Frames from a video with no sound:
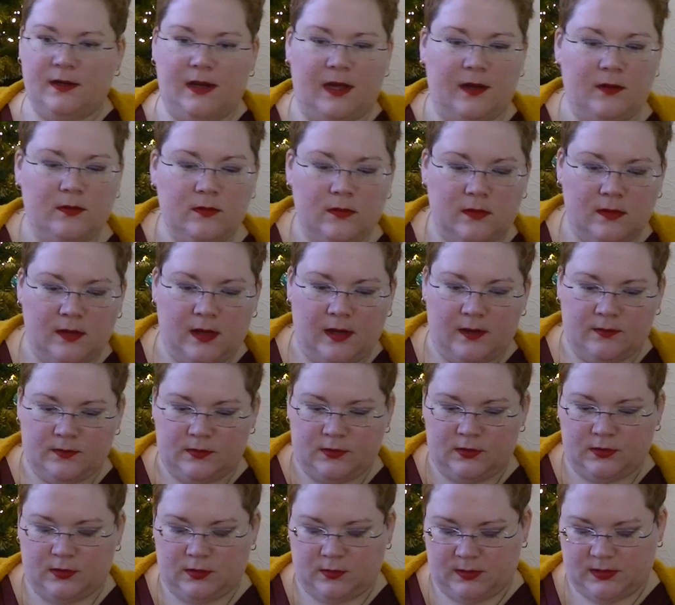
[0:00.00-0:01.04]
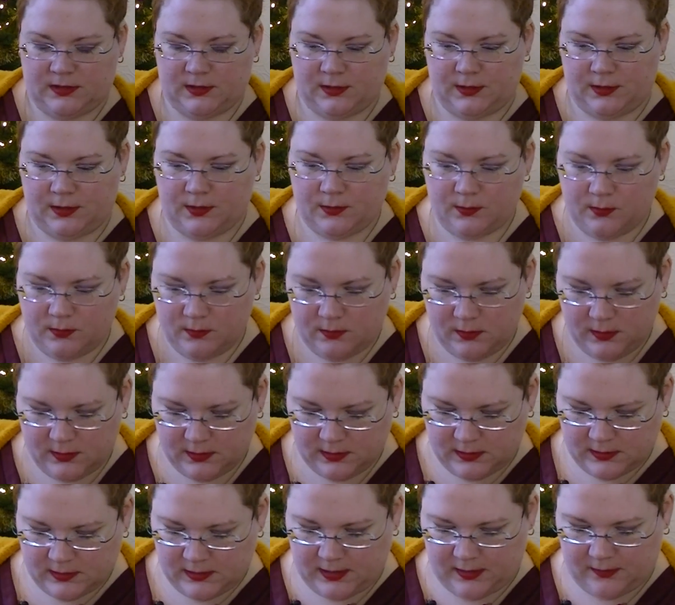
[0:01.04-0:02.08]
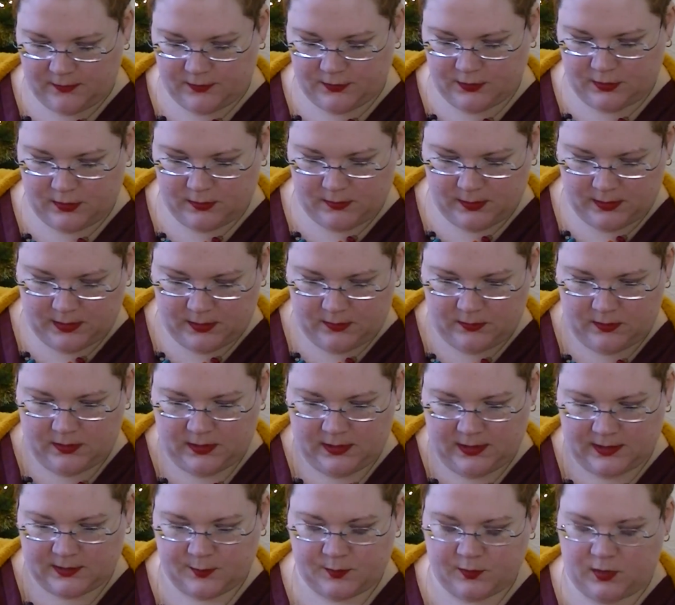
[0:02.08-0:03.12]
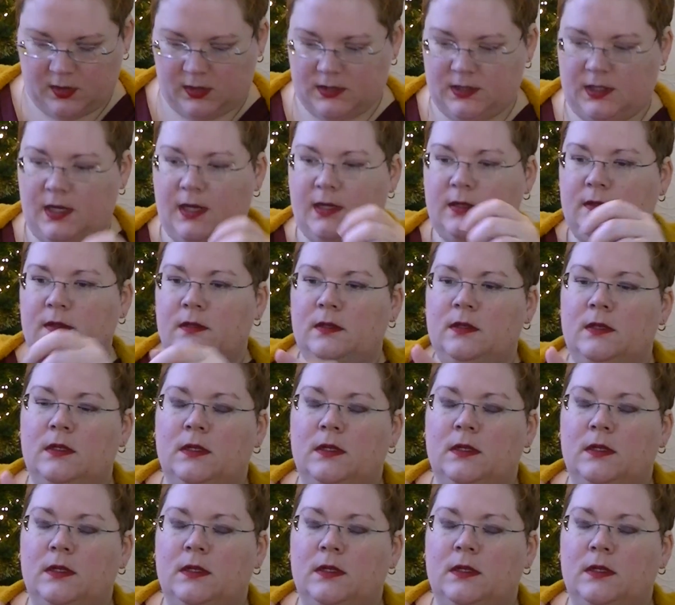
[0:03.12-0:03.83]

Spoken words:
Now I will show it to you instead of showing you the next project.